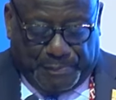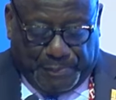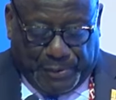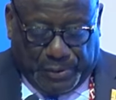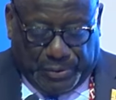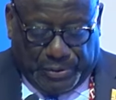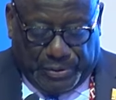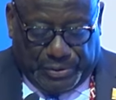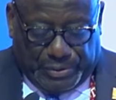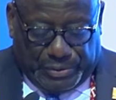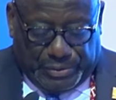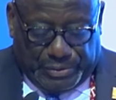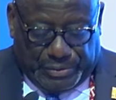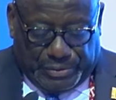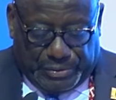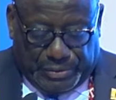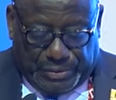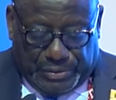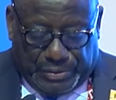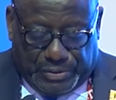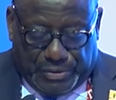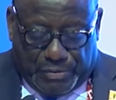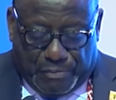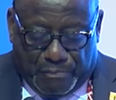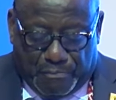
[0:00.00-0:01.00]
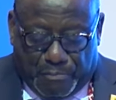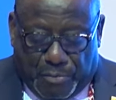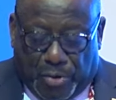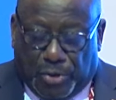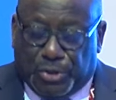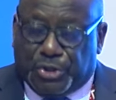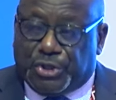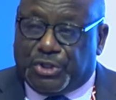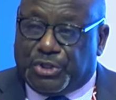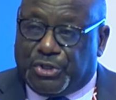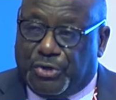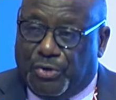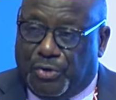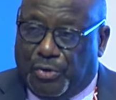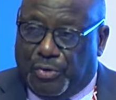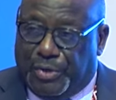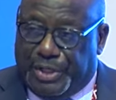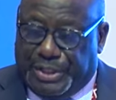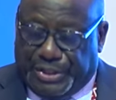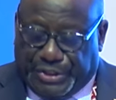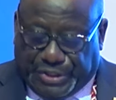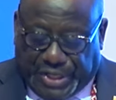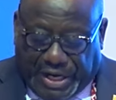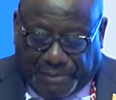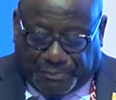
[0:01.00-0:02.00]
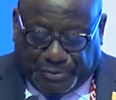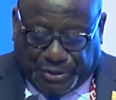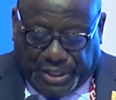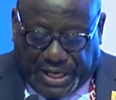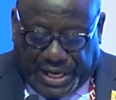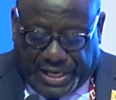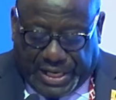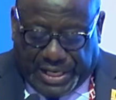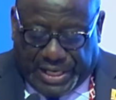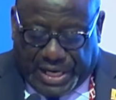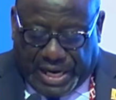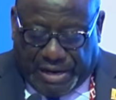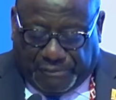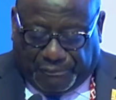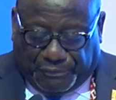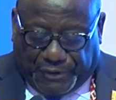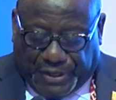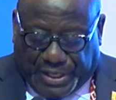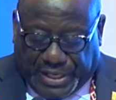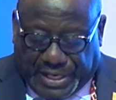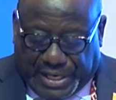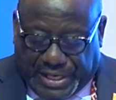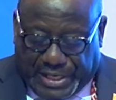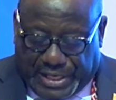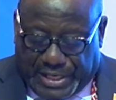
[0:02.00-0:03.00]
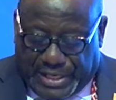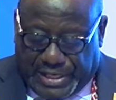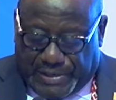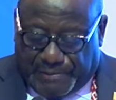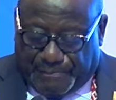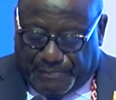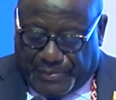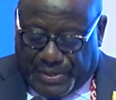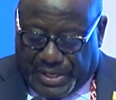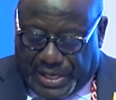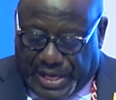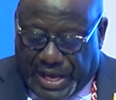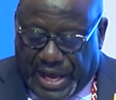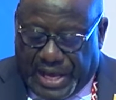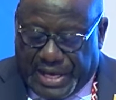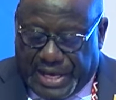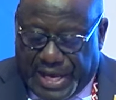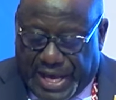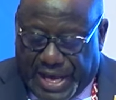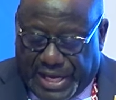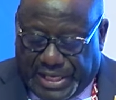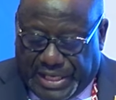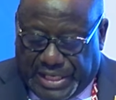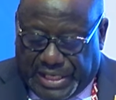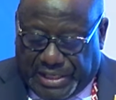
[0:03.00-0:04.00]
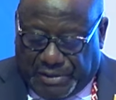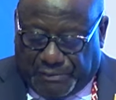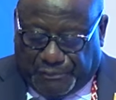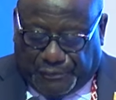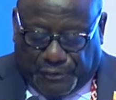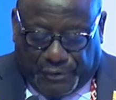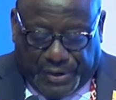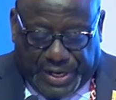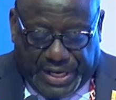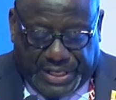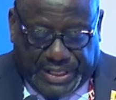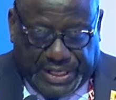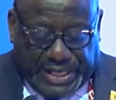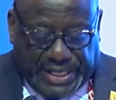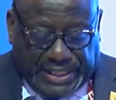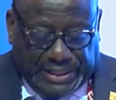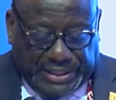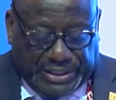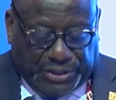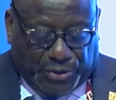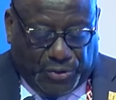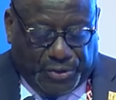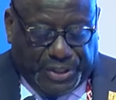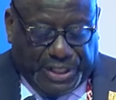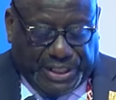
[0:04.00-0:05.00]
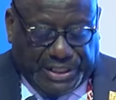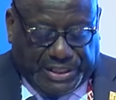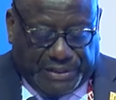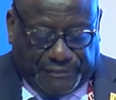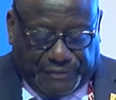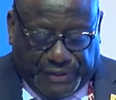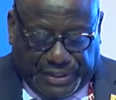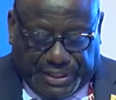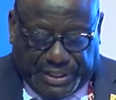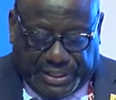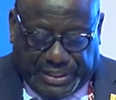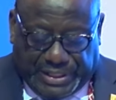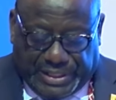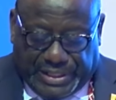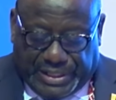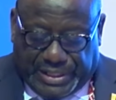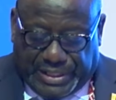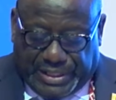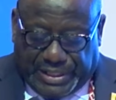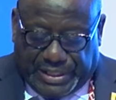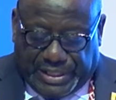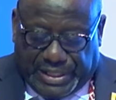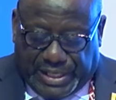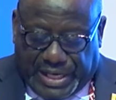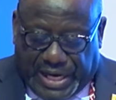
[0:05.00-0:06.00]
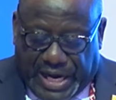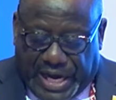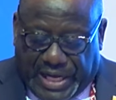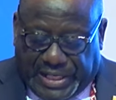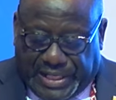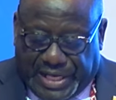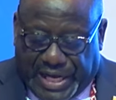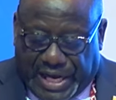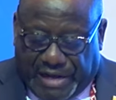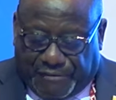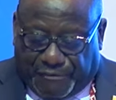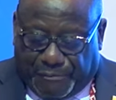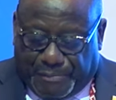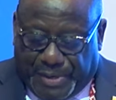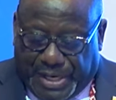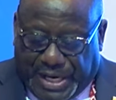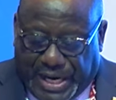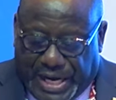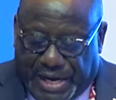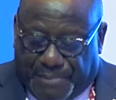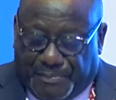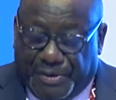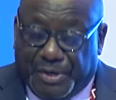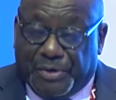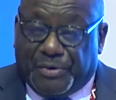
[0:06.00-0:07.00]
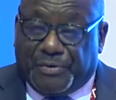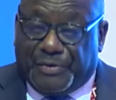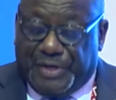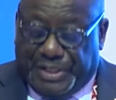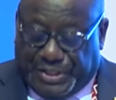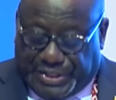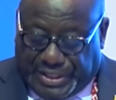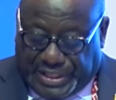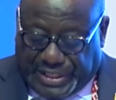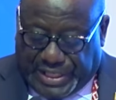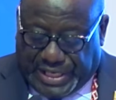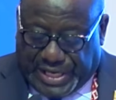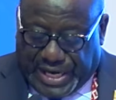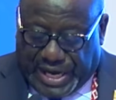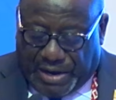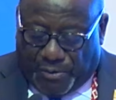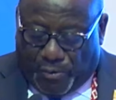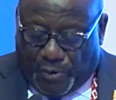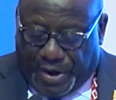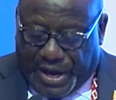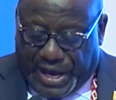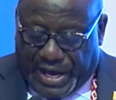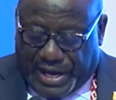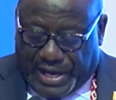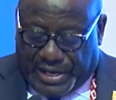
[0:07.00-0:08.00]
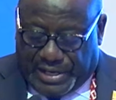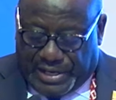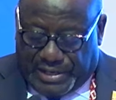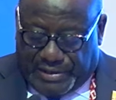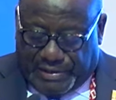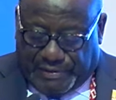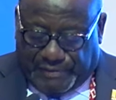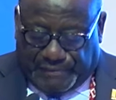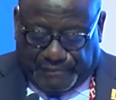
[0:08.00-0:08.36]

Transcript: people, more so in sub-Saharan Africa, are yearning for enhanced connectivity as they have become increasingly aware